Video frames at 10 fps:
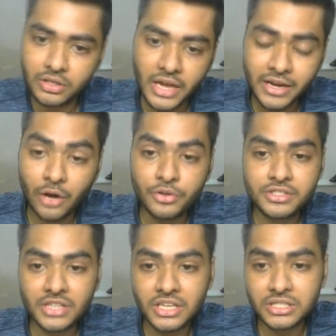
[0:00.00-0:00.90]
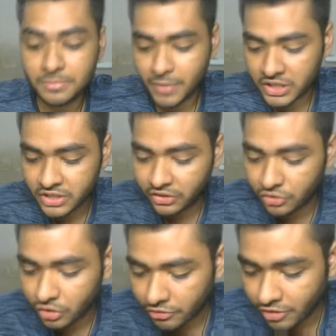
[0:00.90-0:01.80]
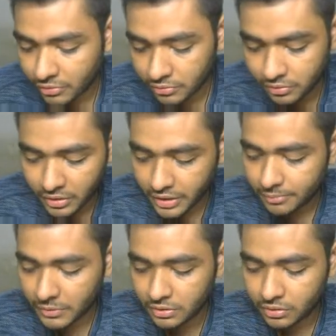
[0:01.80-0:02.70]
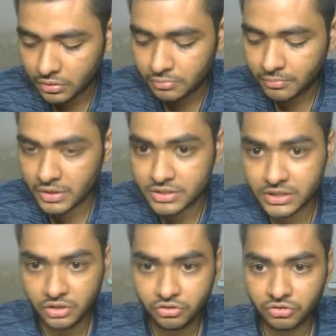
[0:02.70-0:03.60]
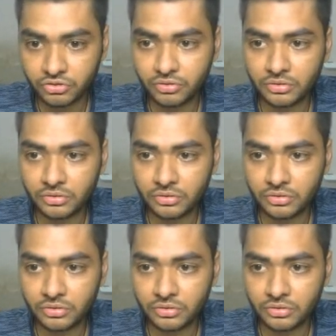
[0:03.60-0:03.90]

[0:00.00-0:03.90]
and now it says message not found, message.